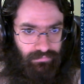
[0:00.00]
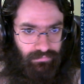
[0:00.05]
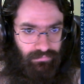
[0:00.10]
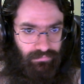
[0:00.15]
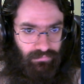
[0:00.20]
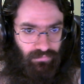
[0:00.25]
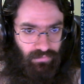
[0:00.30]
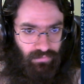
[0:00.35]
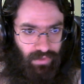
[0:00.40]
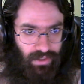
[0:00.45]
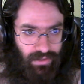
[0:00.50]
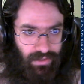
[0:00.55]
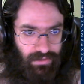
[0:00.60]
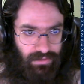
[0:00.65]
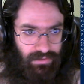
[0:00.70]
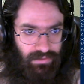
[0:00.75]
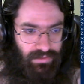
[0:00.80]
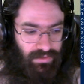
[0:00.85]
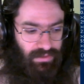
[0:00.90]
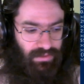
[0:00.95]

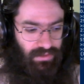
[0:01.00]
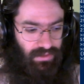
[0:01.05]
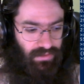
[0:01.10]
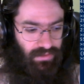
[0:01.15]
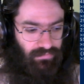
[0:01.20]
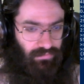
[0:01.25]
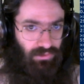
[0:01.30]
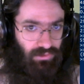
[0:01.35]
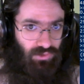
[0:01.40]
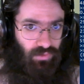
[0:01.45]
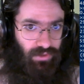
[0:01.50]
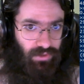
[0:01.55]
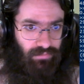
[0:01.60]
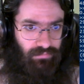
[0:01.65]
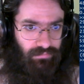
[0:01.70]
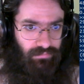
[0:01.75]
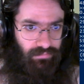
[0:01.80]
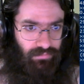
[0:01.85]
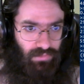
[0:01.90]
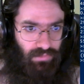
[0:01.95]
finds the first one.
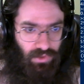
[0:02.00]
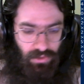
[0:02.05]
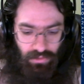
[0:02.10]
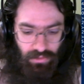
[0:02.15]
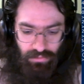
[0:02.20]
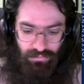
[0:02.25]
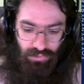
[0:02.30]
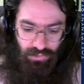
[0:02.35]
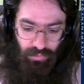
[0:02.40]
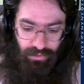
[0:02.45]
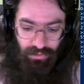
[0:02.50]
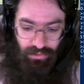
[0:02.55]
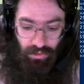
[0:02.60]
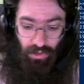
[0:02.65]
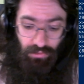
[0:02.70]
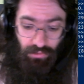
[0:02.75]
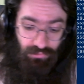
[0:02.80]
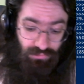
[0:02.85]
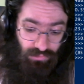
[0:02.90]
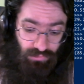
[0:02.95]
So we could
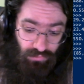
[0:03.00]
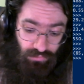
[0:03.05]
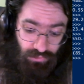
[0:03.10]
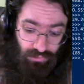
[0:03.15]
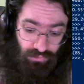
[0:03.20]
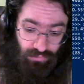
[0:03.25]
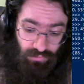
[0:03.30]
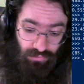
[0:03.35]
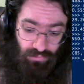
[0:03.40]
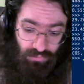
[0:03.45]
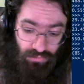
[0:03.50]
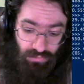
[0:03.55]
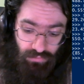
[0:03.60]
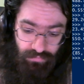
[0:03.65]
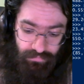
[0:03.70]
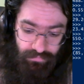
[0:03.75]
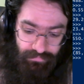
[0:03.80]
also do